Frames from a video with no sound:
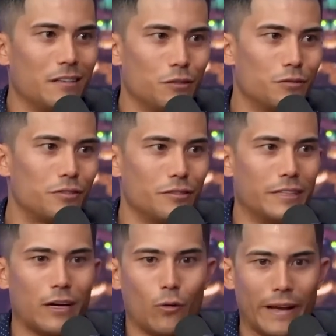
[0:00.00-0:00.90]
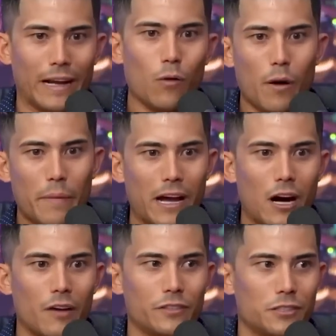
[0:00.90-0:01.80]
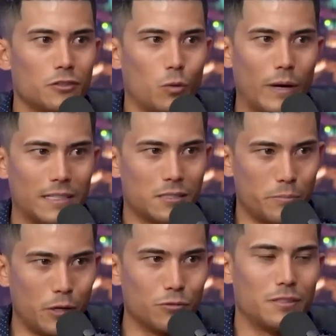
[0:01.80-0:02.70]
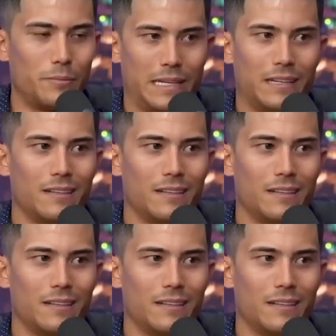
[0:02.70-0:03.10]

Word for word: the new studio. Like, I want my office the way it's supposed to be.